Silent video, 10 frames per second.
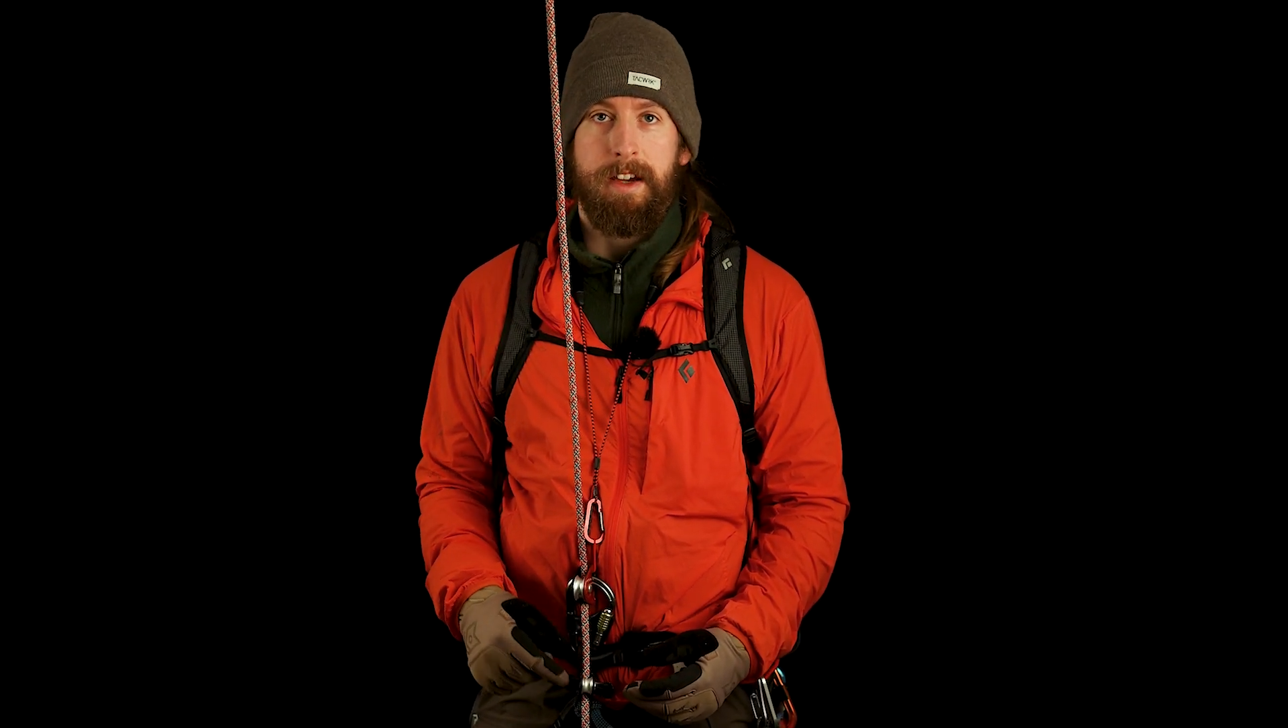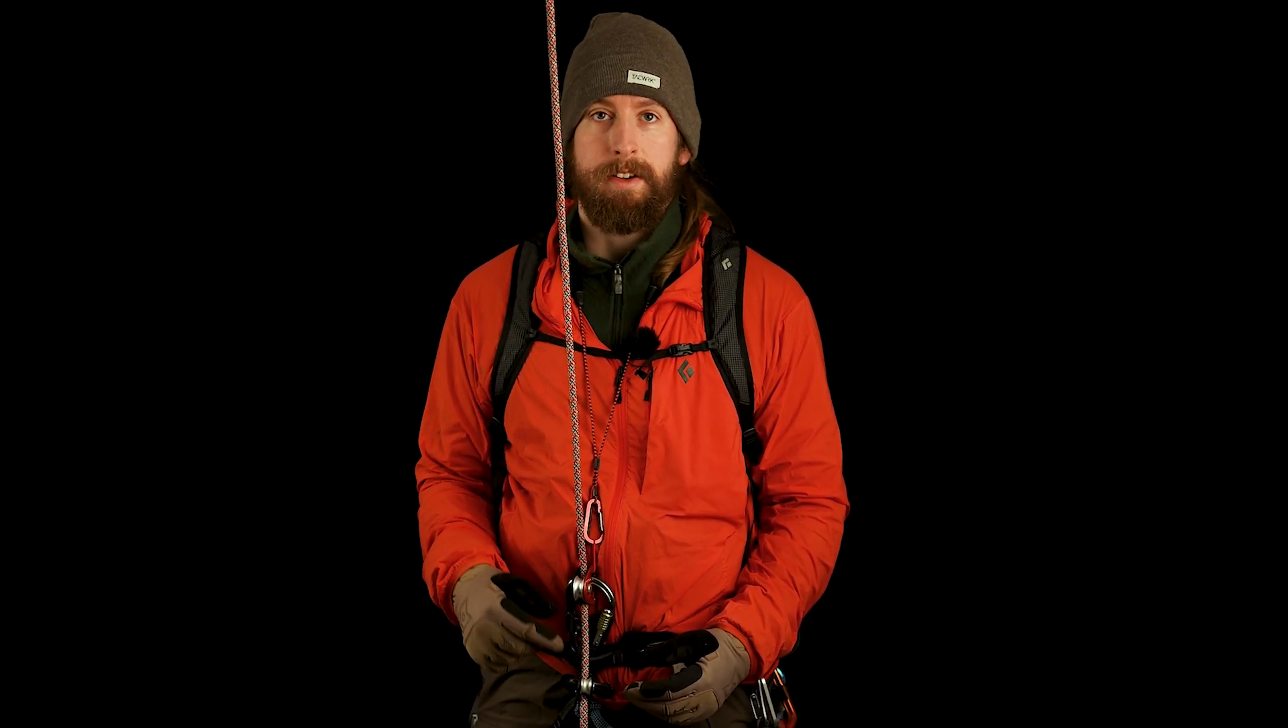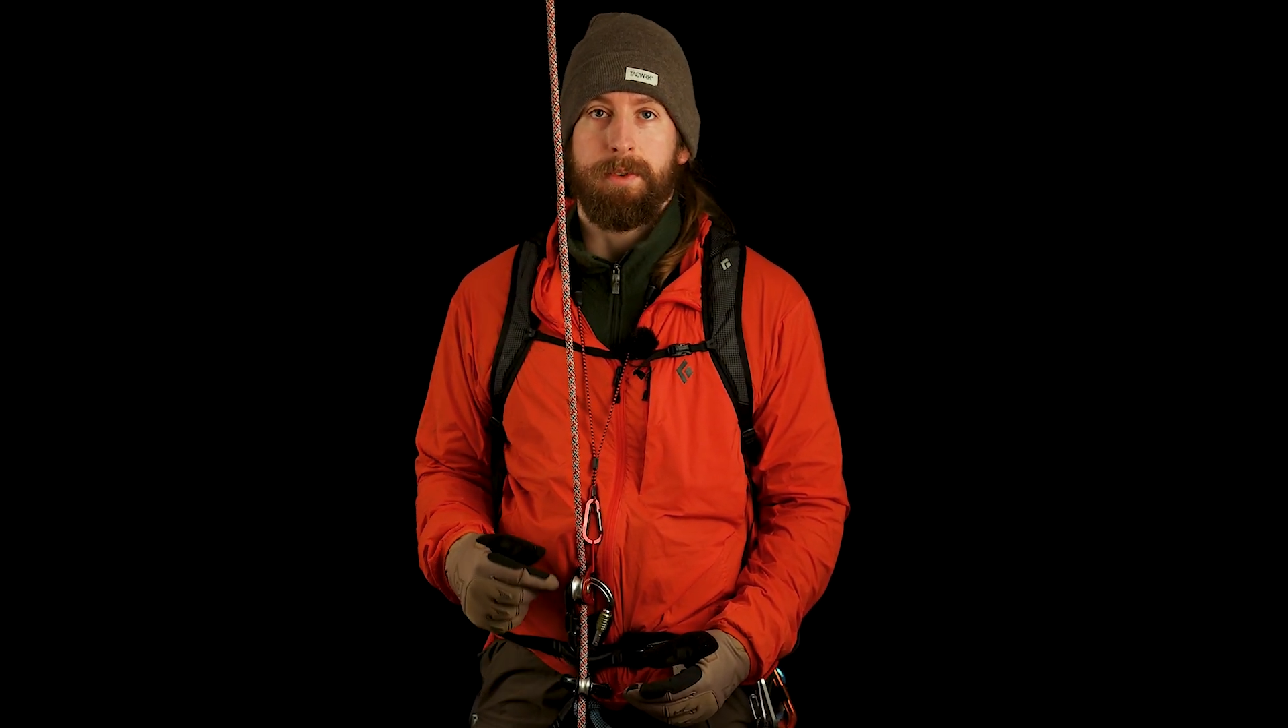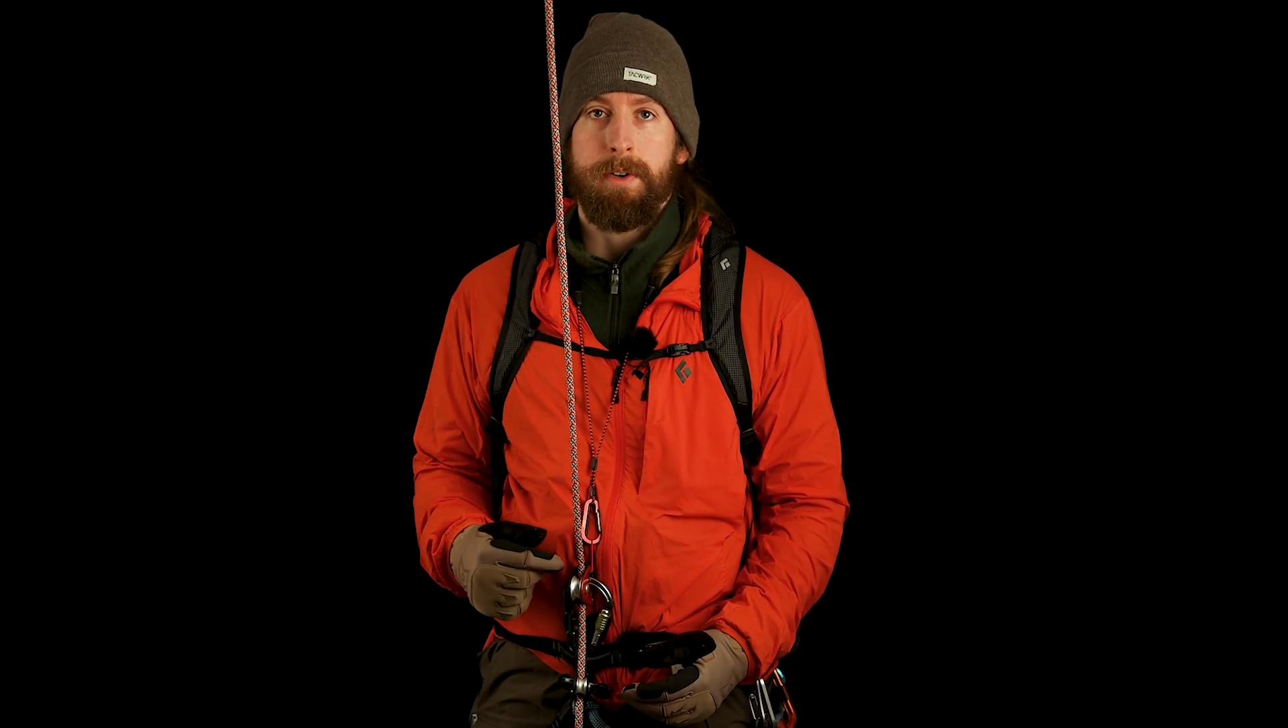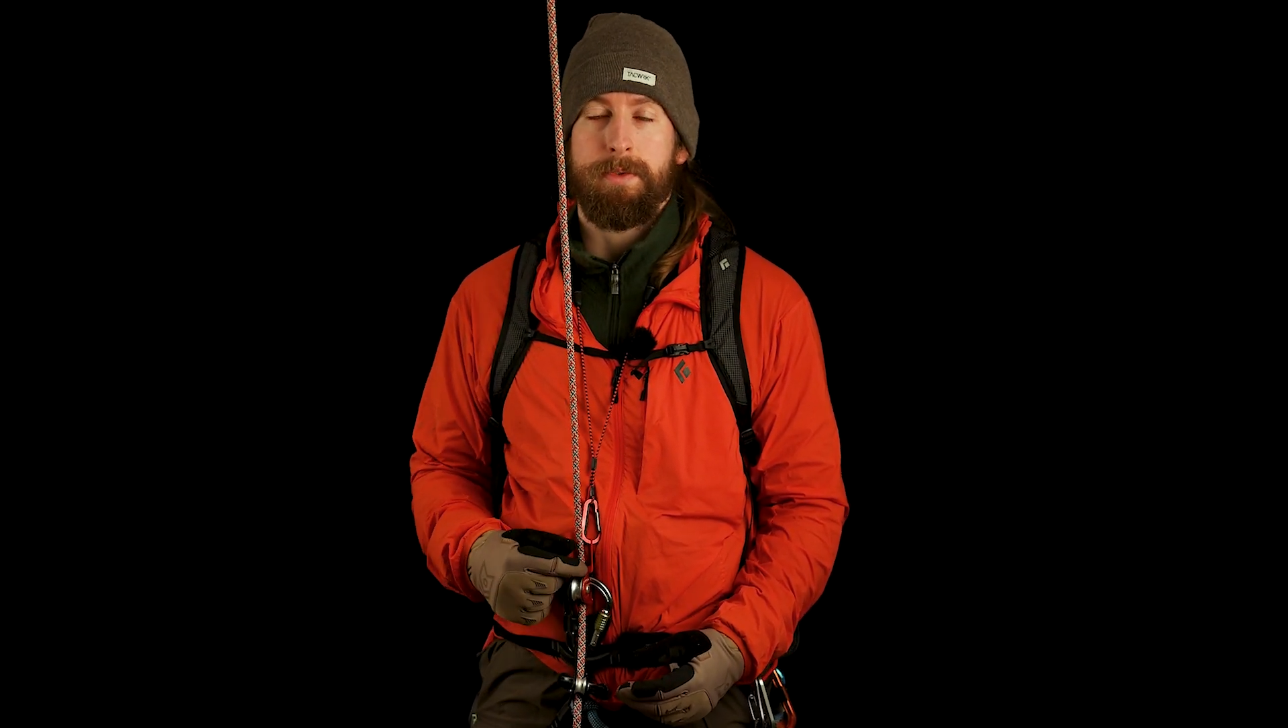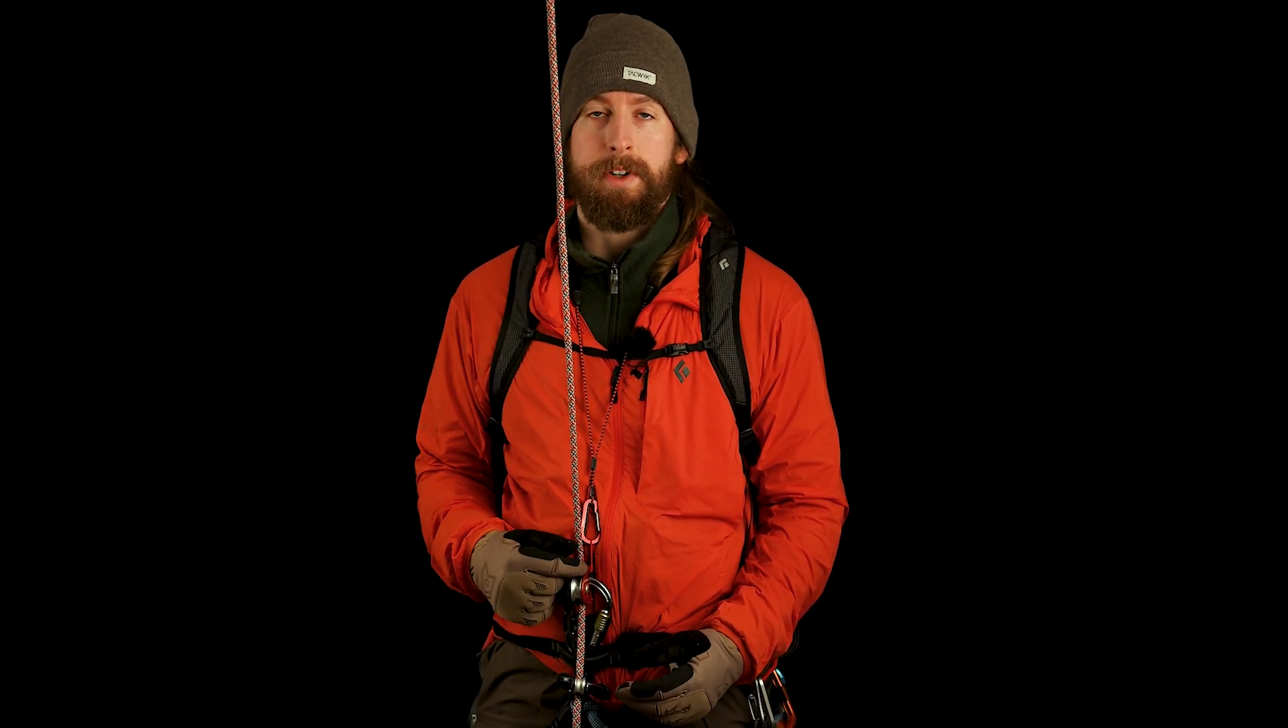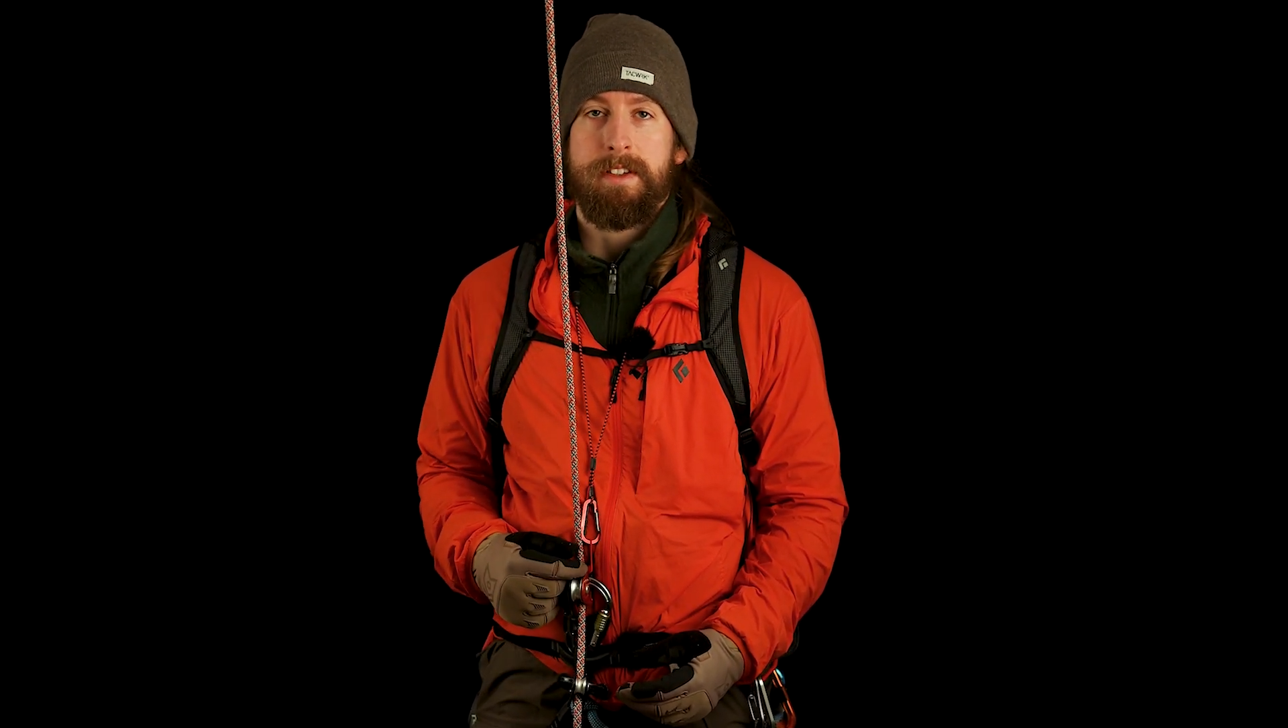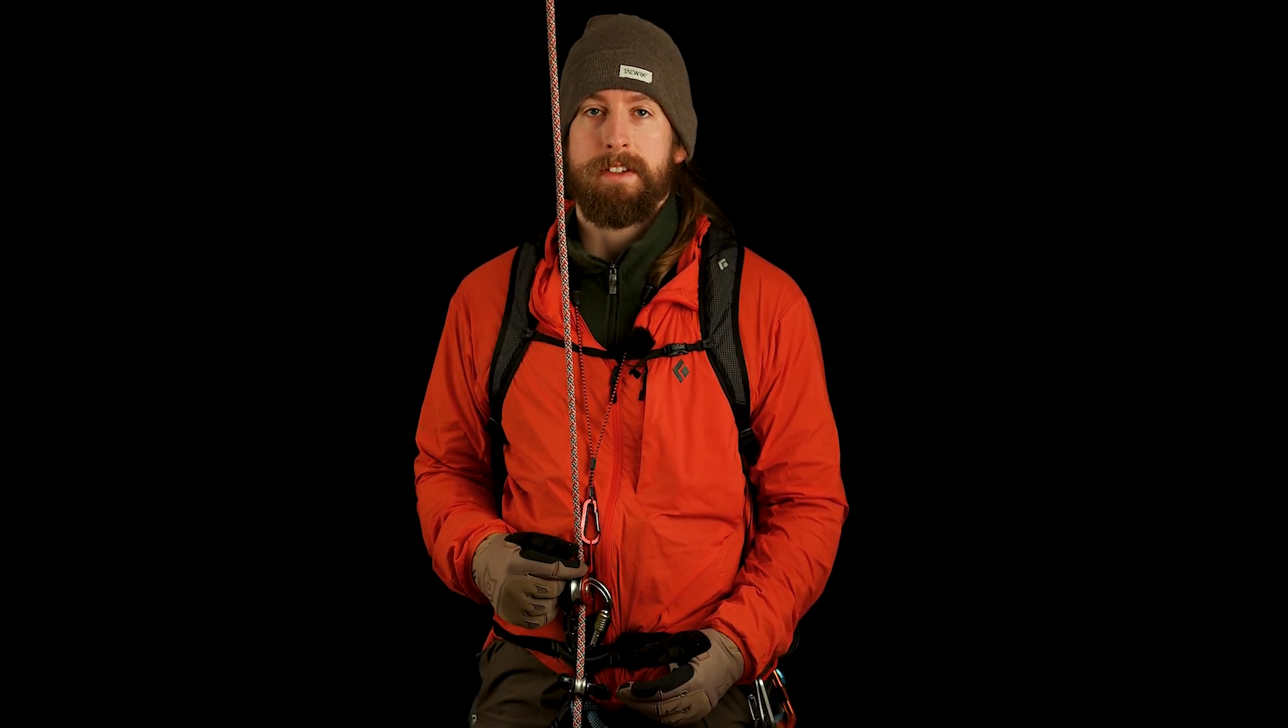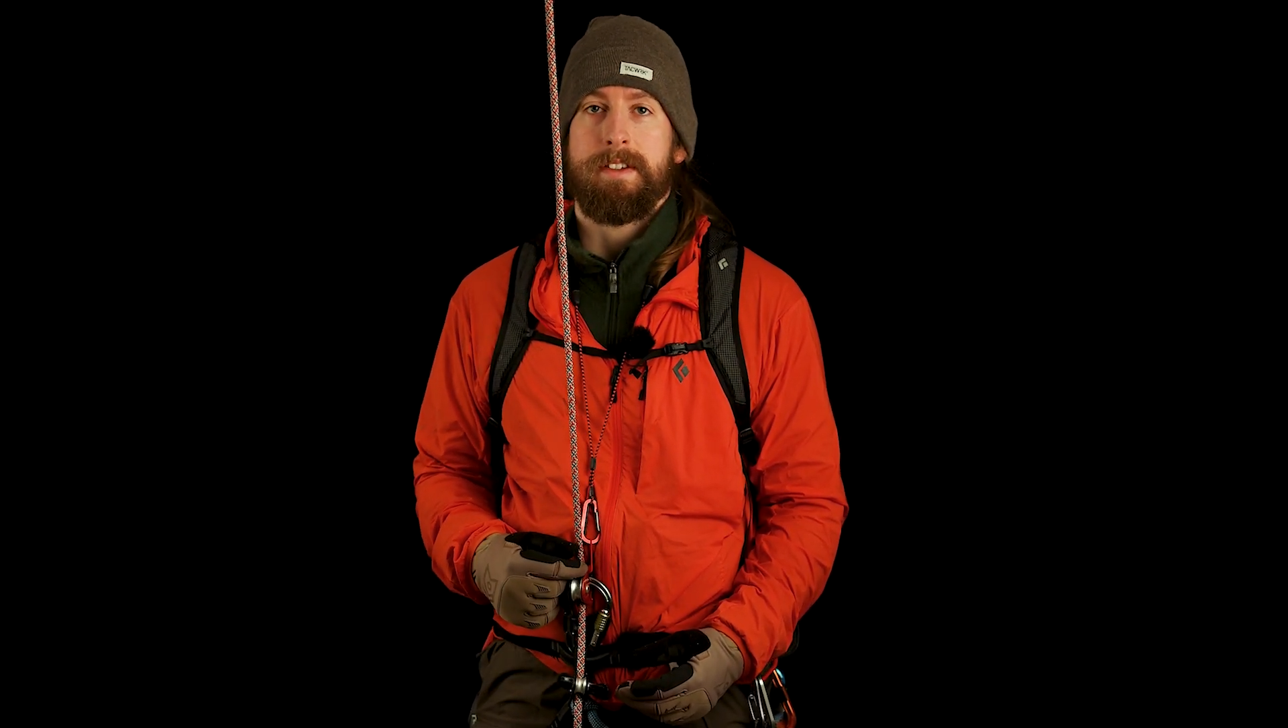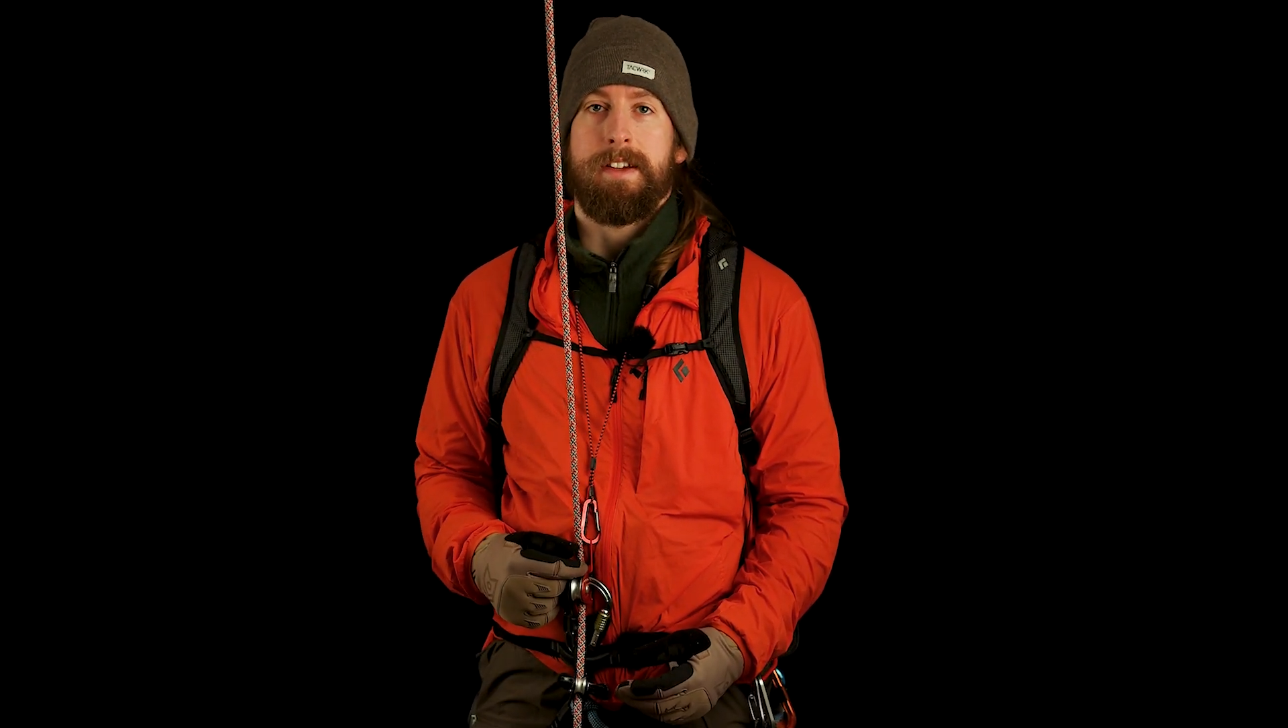and one freezes,